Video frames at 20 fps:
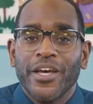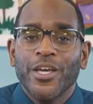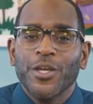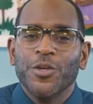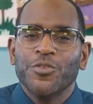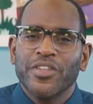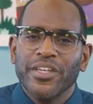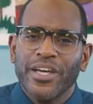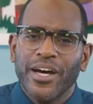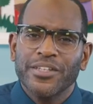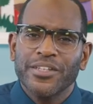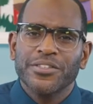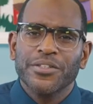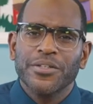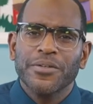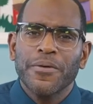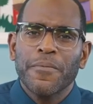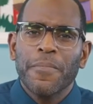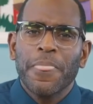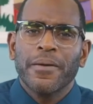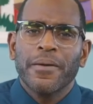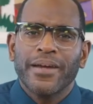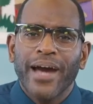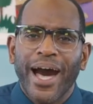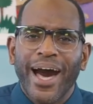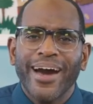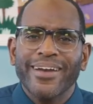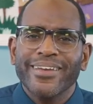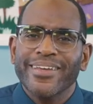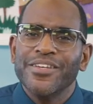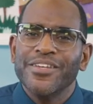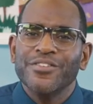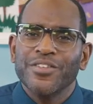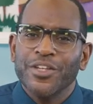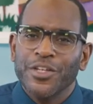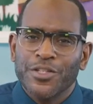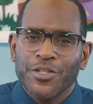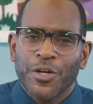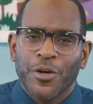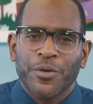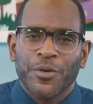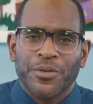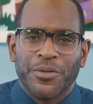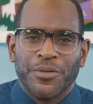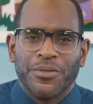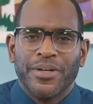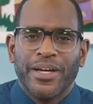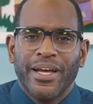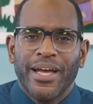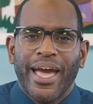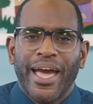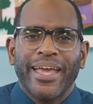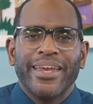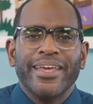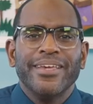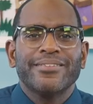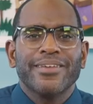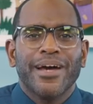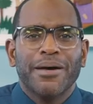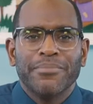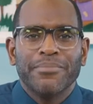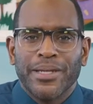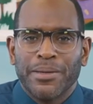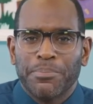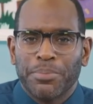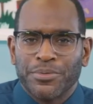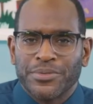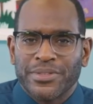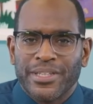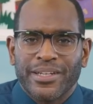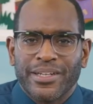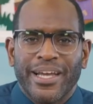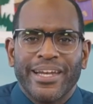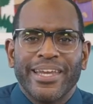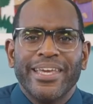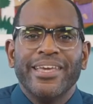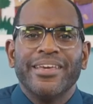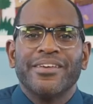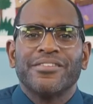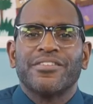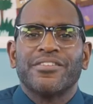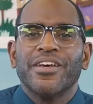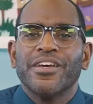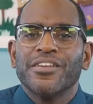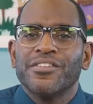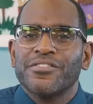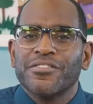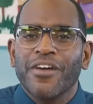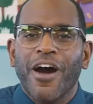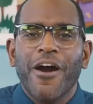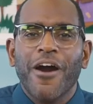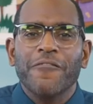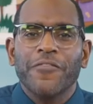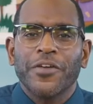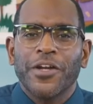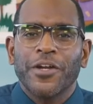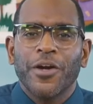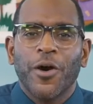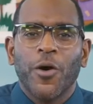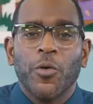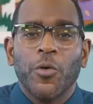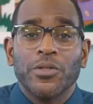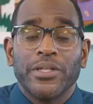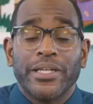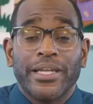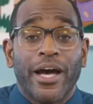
You see, Hunter, God is eternal and he's omnipotent and he is sovereign and holy.